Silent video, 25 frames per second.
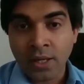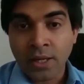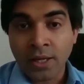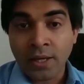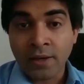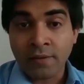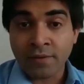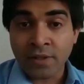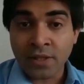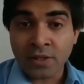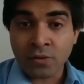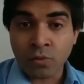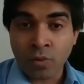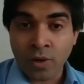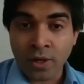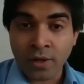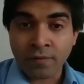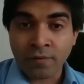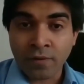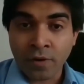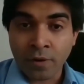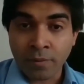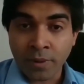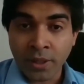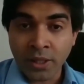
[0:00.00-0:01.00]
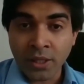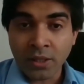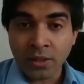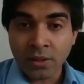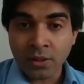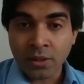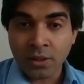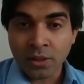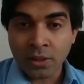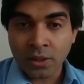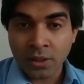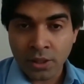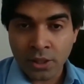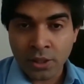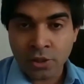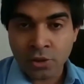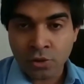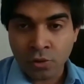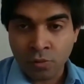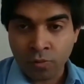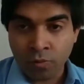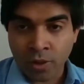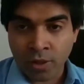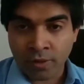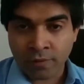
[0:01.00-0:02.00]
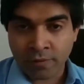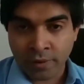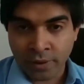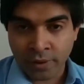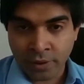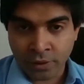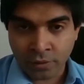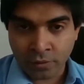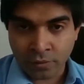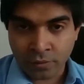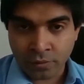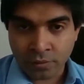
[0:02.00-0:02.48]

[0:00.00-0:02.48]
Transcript: If this worked for me, it should work for you.